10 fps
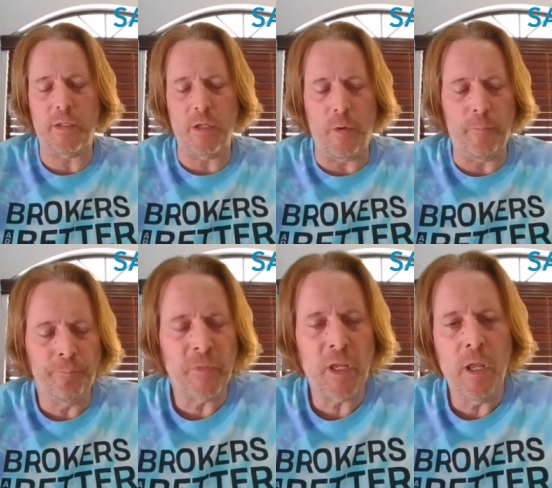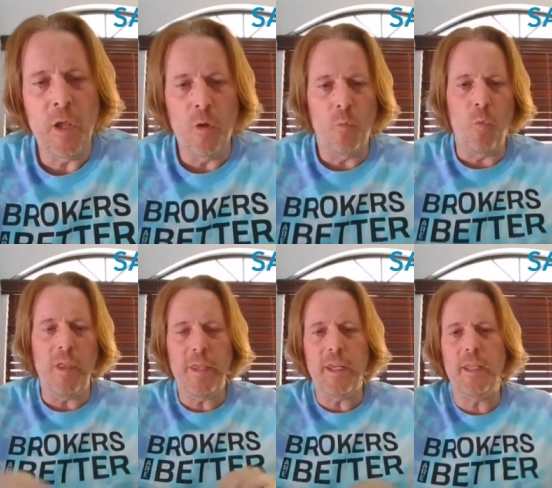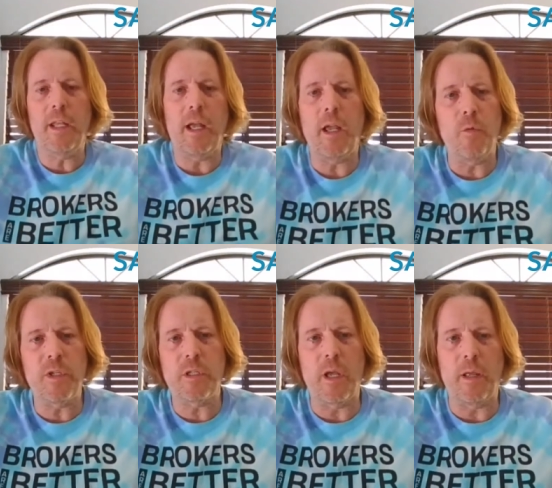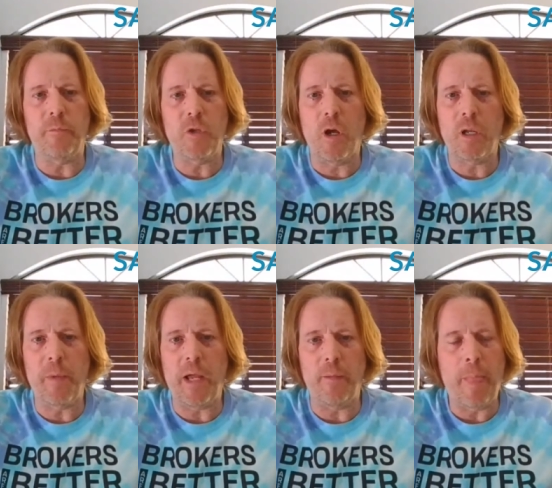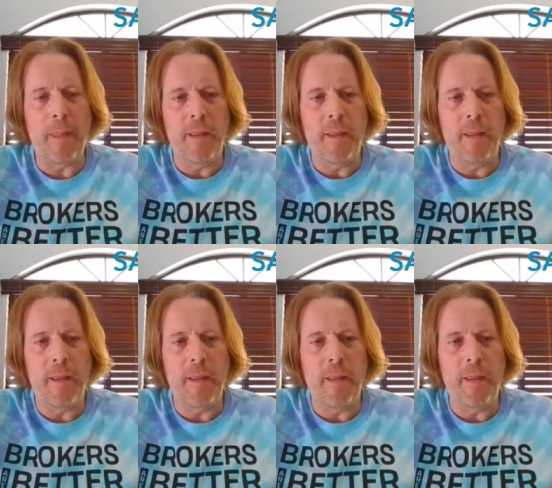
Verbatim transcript: So, one thing that I always uh, talk about,